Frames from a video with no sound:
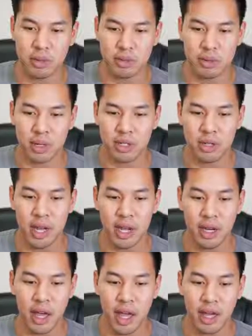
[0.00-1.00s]
one responds to
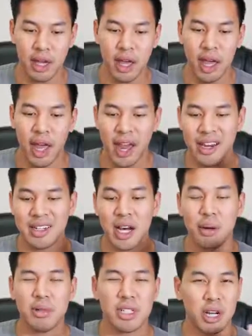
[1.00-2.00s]
88.
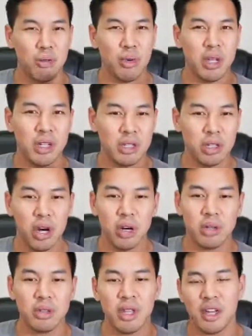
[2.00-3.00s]
Anytime it's like really
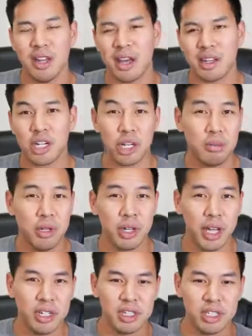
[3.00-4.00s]
low, then like their
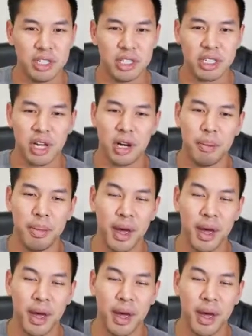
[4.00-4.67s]
communication is just kind of